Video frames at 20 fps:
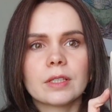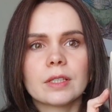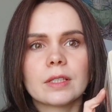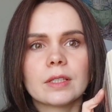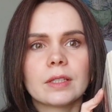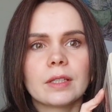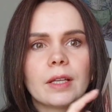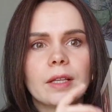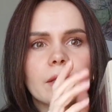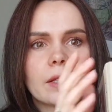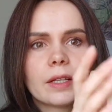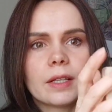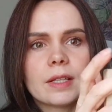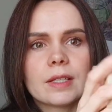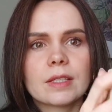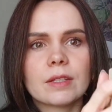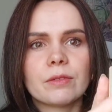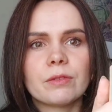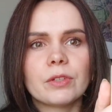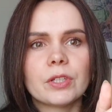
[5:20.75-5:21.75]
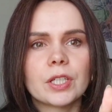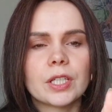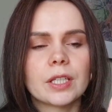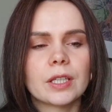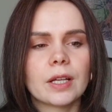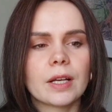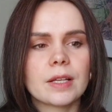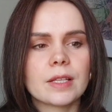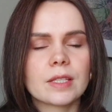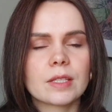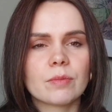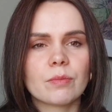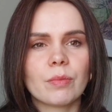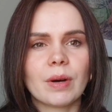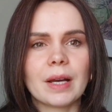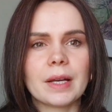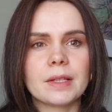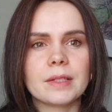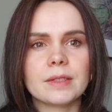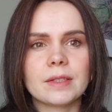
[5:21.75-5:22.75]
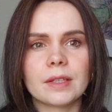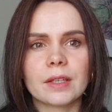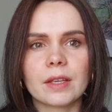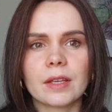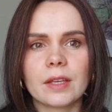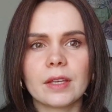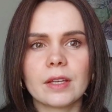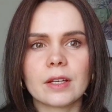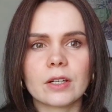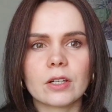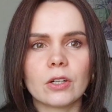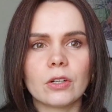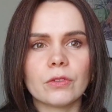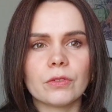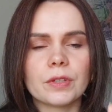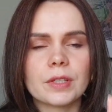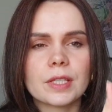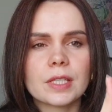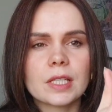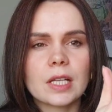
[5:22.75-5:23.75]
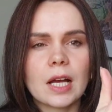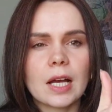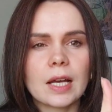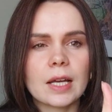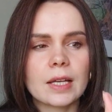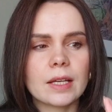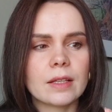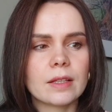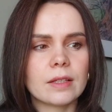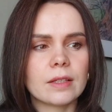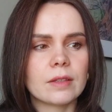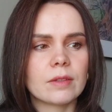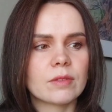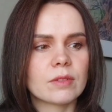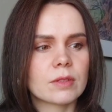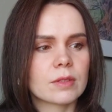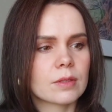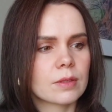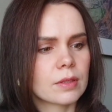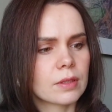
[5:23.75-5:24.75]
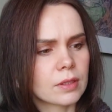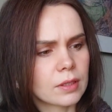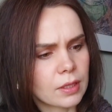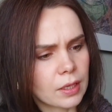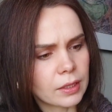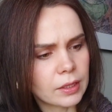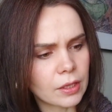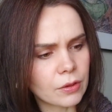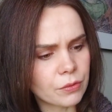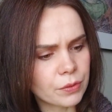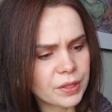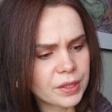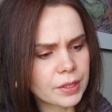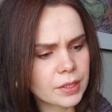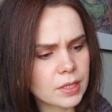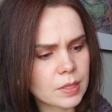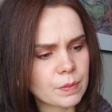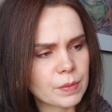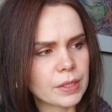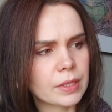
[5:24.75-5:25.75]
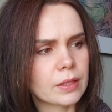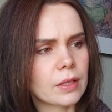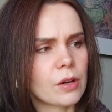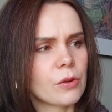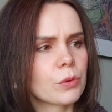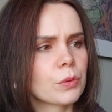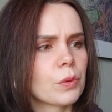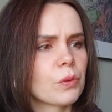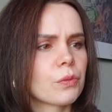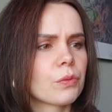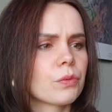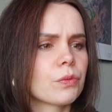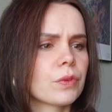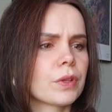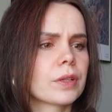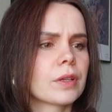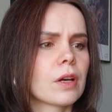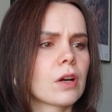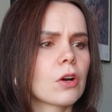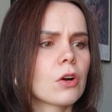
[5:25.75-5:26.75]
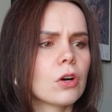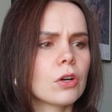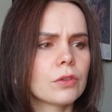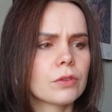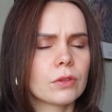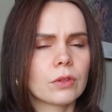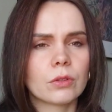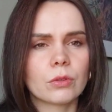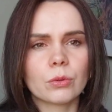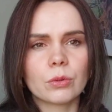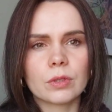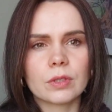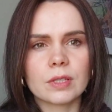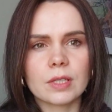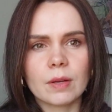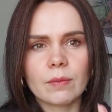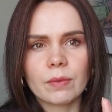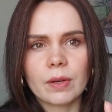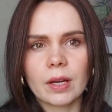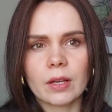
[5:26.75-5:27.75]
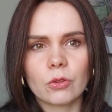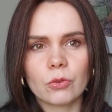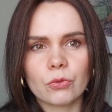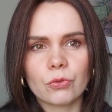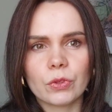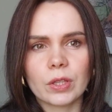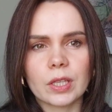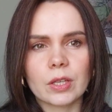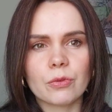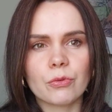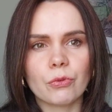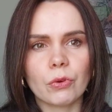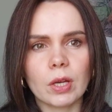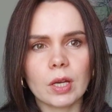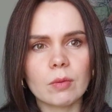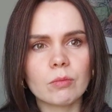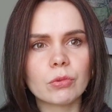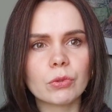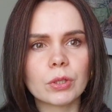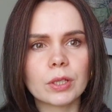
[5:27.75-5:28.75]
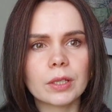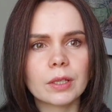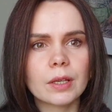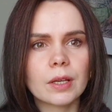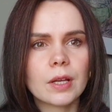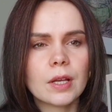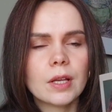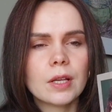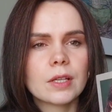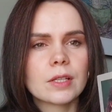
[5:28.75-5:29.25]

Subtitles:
It has a very nice binding here on the side. It's and I think it's made out of like a cotton or some kind of like fabric.